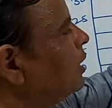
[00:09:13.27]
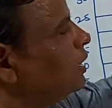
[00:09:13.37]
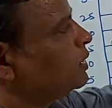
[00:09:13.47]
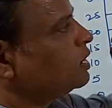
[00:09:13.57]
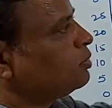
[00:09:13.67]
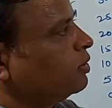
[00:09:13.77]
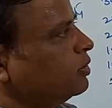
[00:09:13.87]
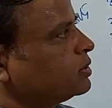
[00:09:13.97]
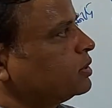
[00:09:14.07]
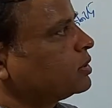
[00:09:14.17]
in these
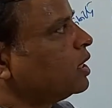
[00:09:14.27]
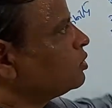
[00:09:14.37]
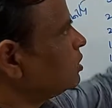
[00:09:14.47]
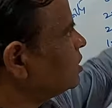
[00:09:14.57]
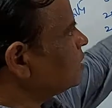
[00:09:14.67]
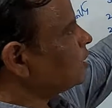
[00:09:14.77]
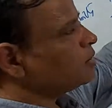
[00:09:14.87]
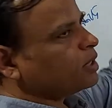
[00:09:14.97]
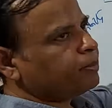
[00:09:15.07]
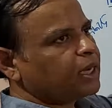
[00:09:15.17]
frequencies. So this is nothing
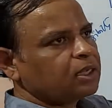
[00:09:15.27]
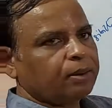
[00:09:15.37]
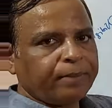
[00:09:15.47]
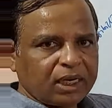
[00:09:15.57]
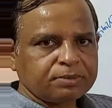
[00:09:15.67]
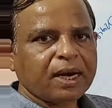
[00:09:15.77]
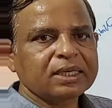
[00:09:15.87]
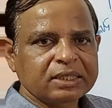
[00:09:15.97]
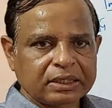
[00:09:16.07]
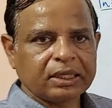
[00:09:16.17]
but a baseband
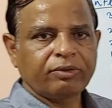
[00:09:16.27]
signal.